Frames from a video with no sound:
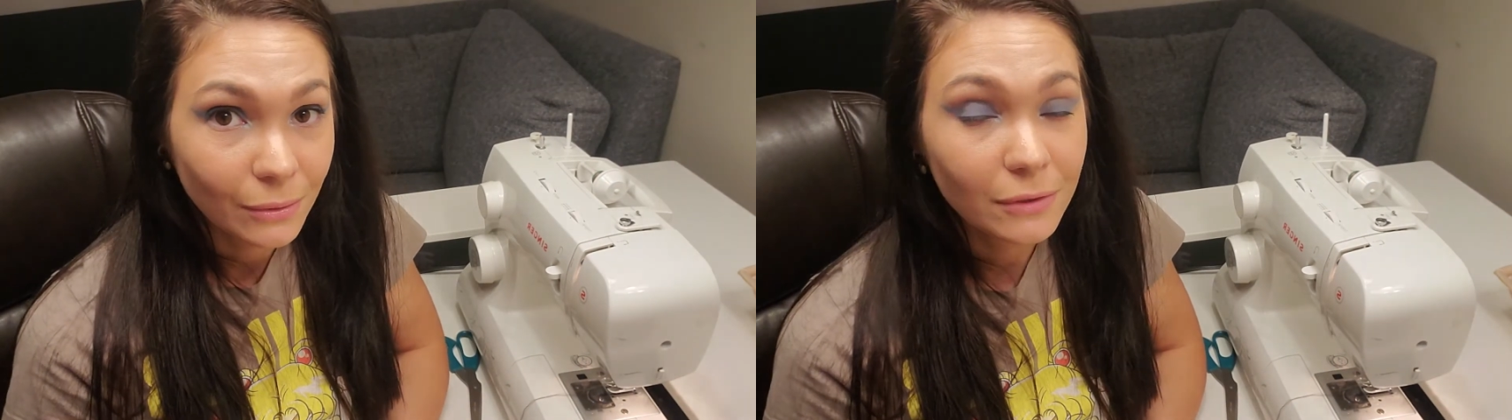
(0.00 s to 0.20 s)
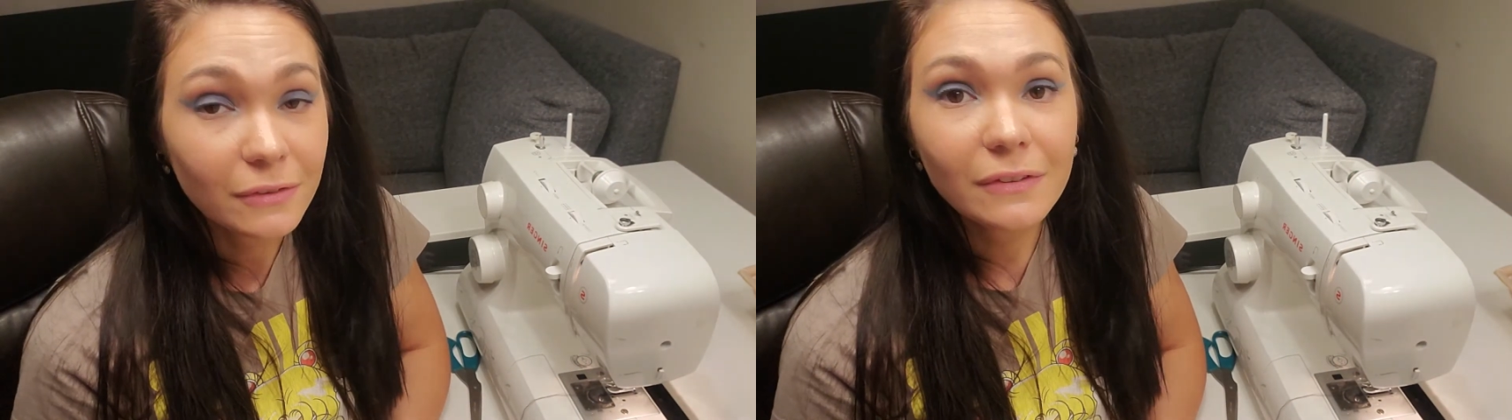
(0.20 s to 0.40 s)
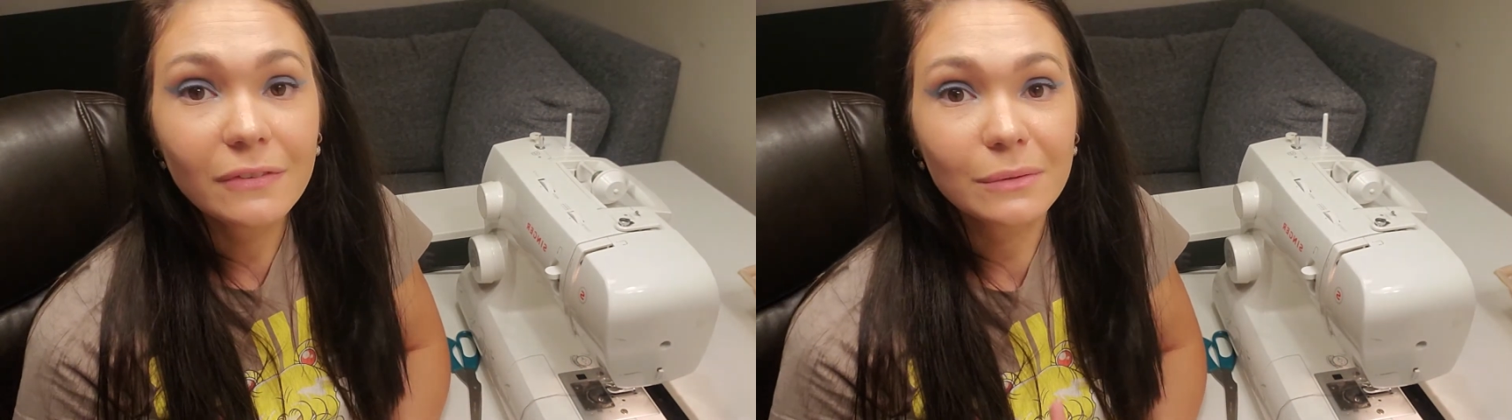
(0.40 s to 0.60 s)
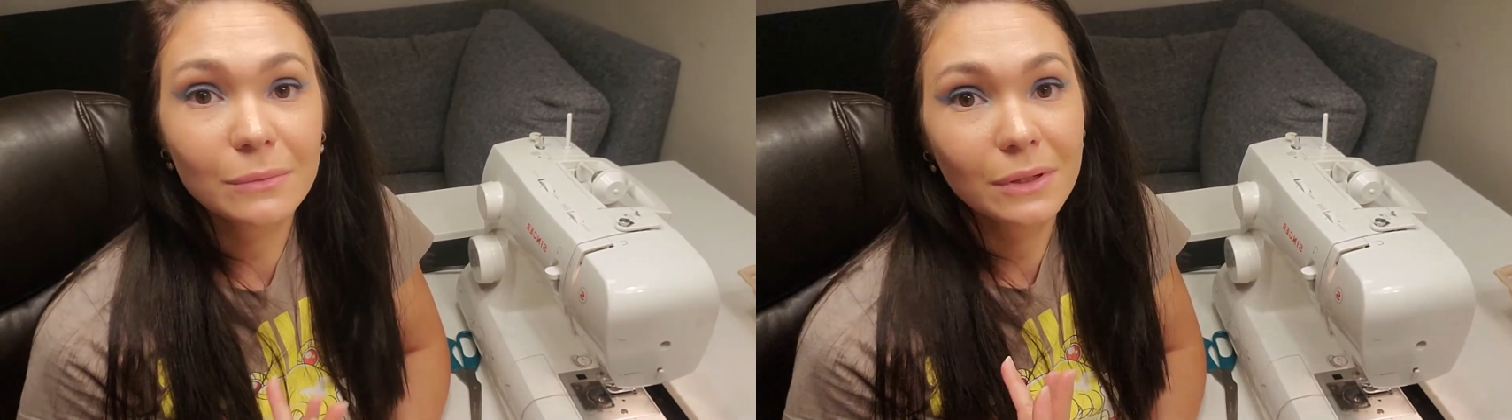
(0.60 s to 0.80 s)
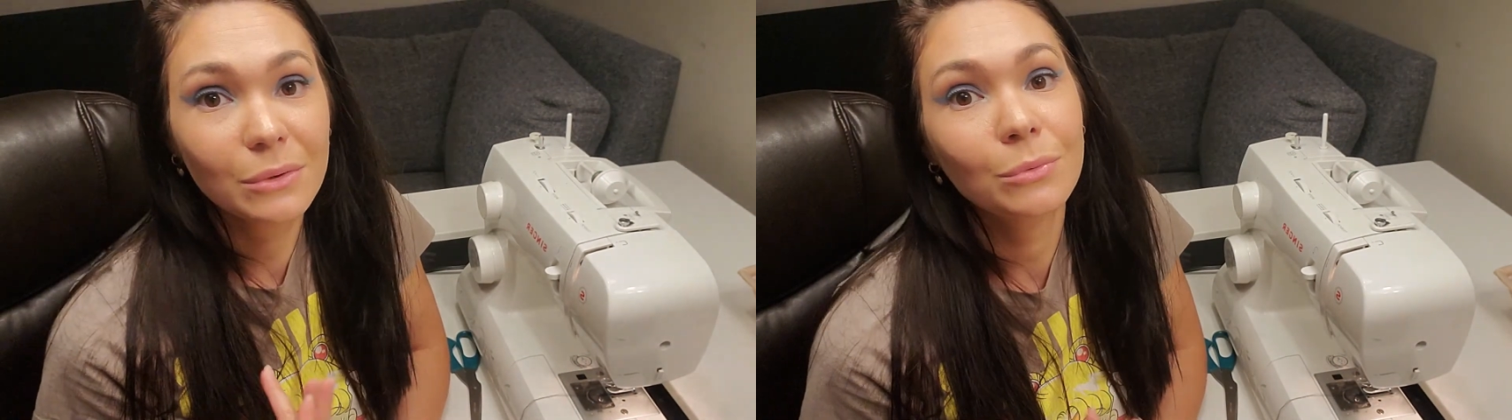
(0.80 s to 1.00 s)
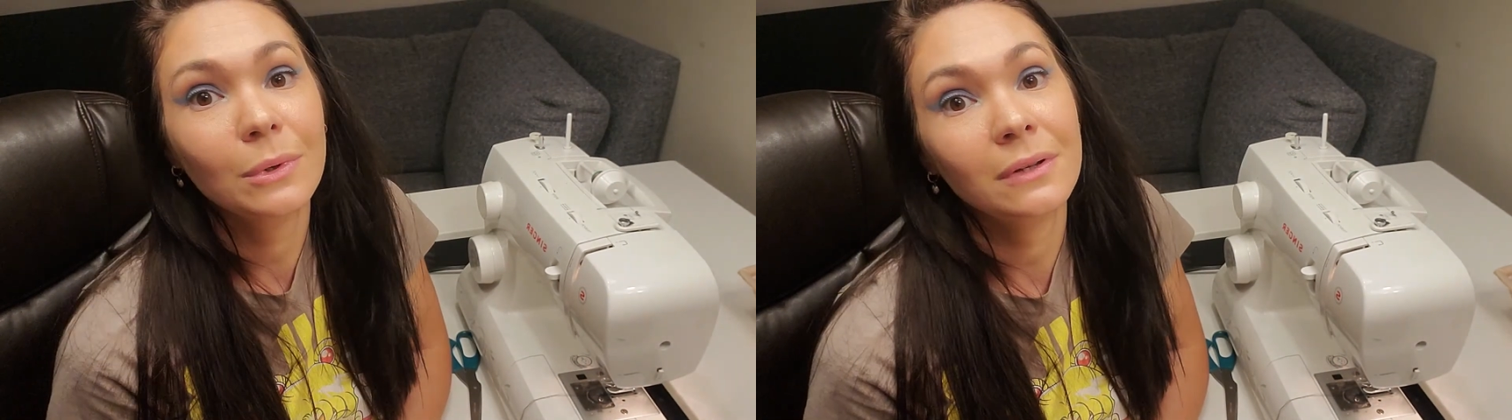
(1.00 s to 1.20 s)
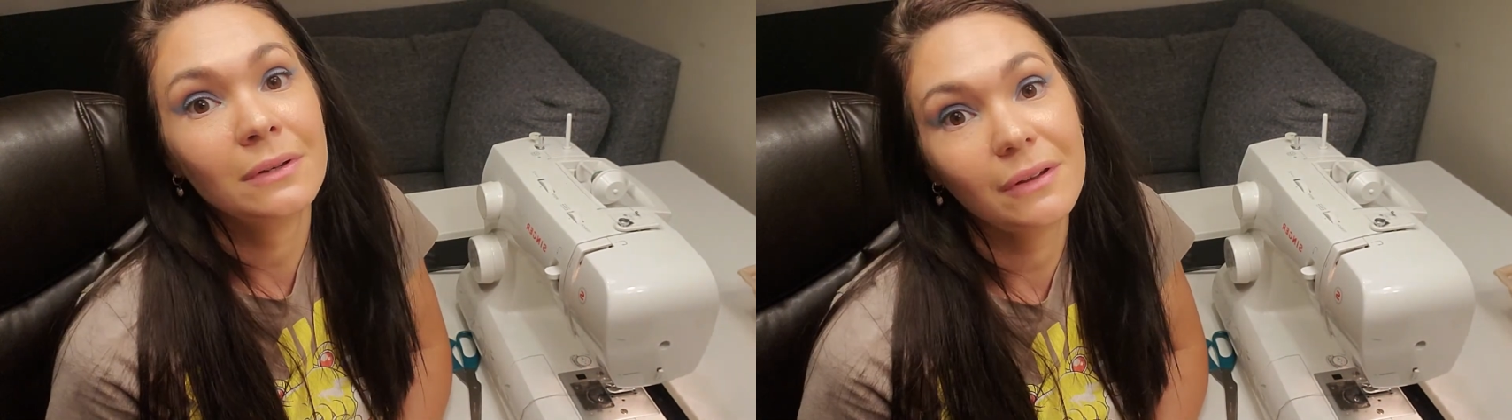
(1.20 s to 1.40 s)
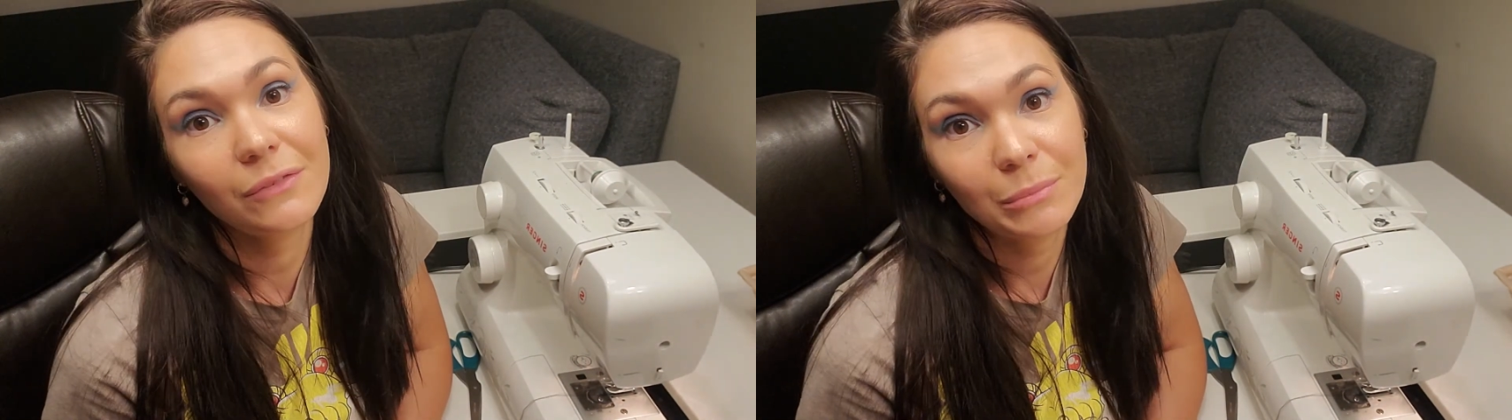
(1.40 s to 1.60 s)
this is only one
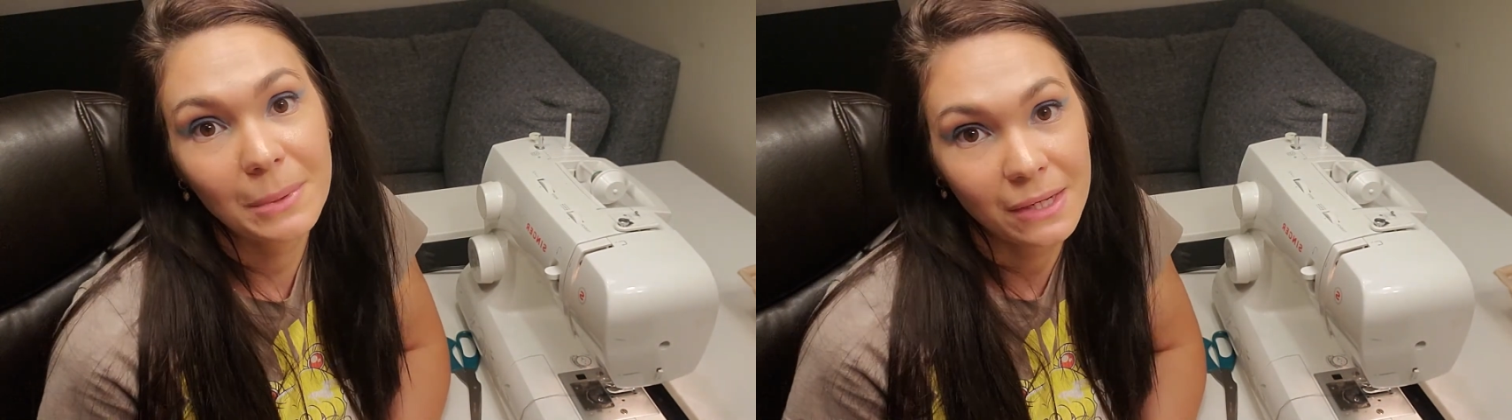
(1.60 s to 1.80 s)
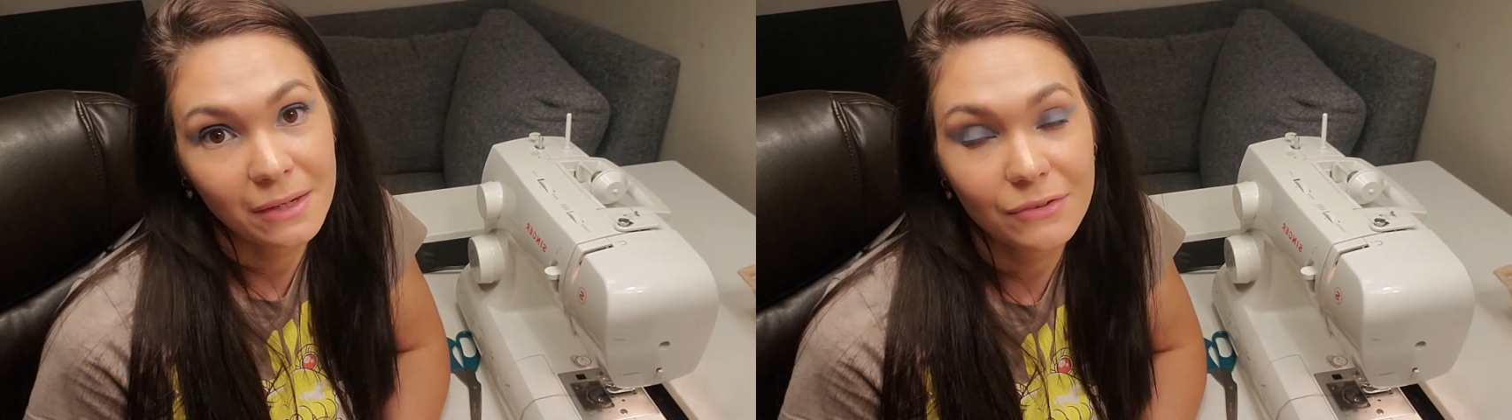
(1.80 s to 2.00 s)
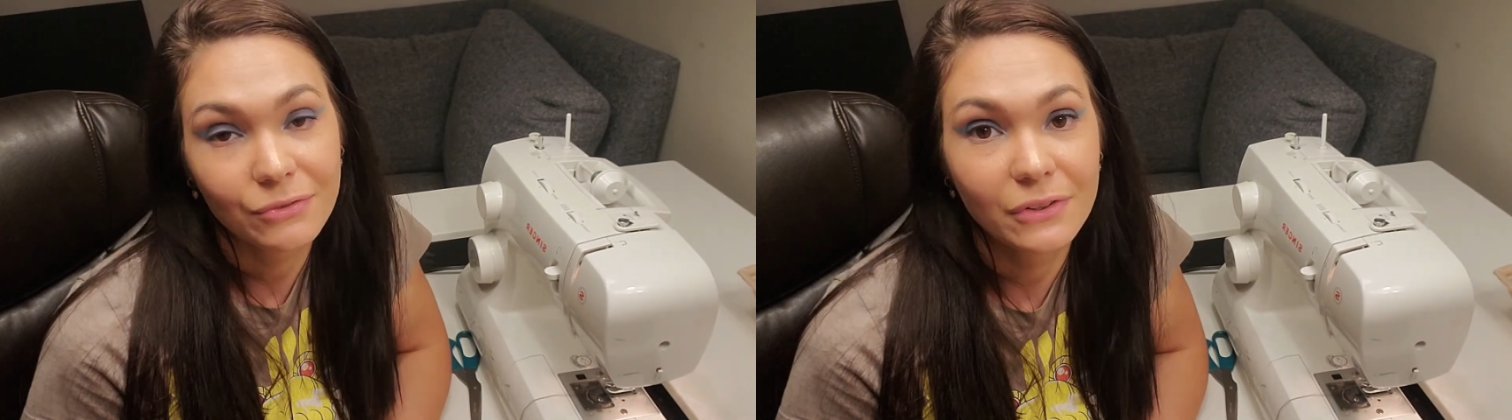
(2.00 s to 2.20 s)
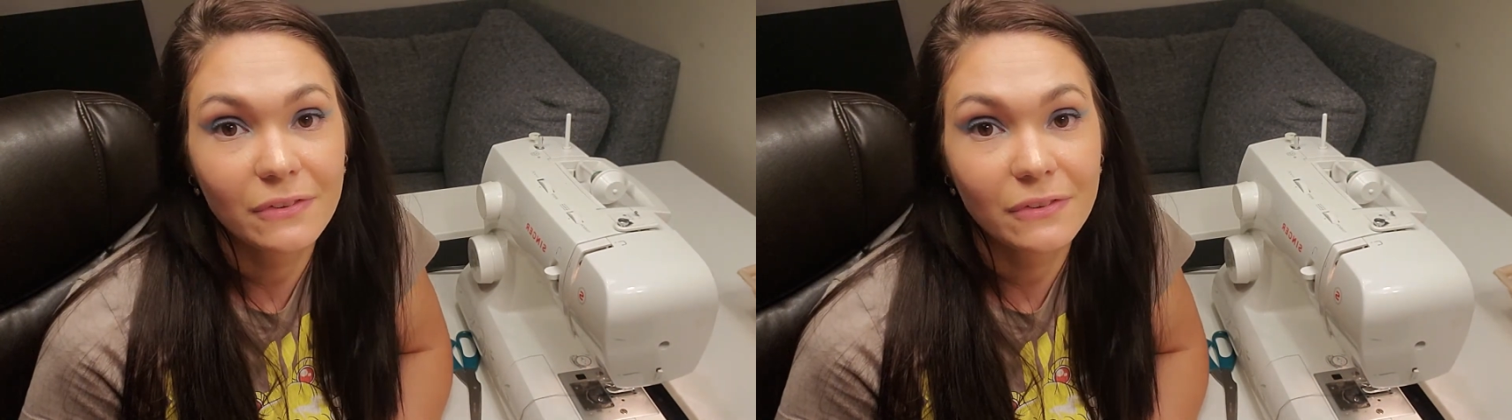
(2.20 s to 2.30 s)
of many different